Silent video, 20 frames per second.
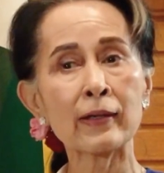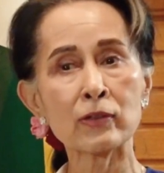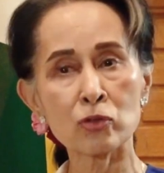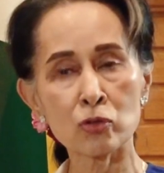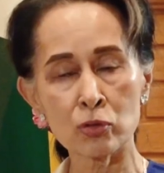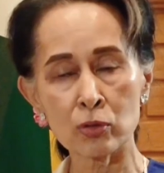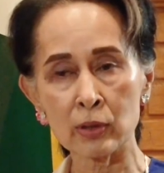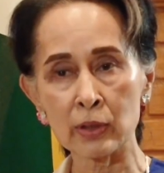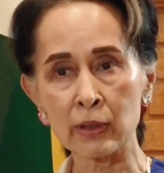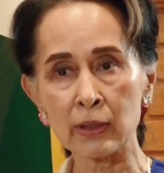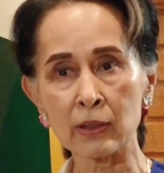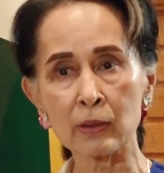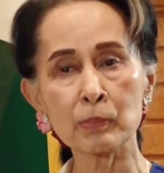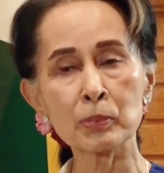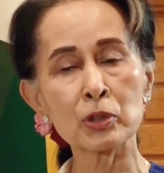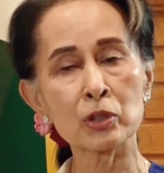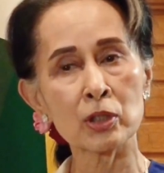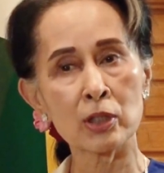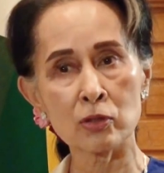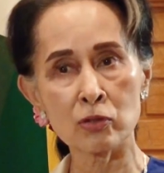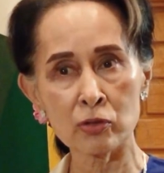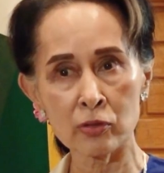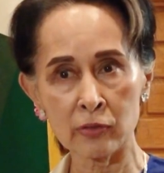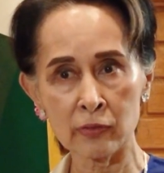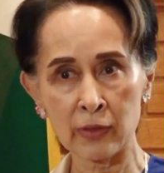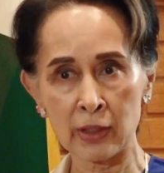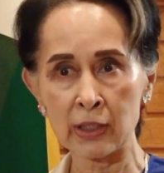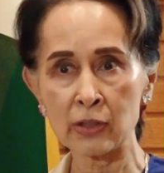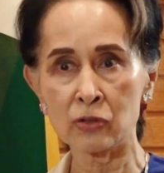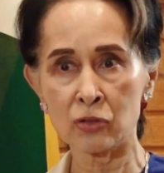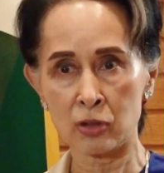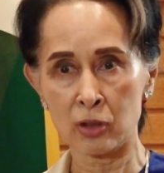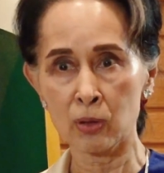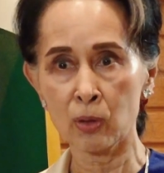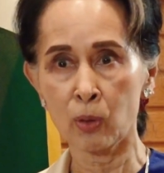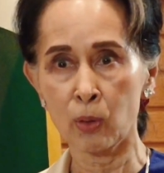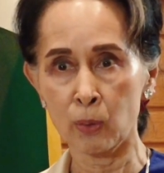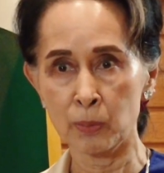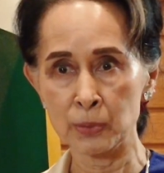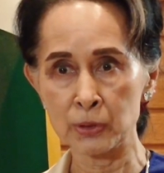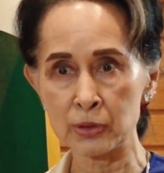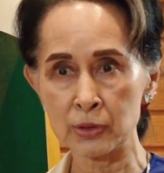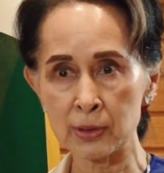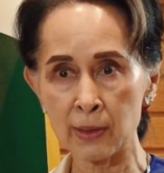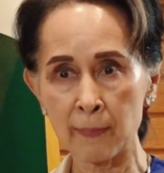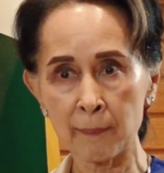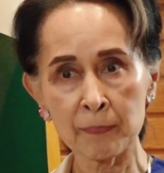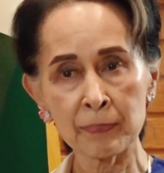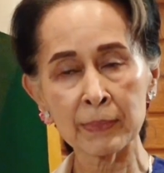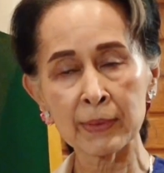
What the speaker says: actually the potential there is enormous.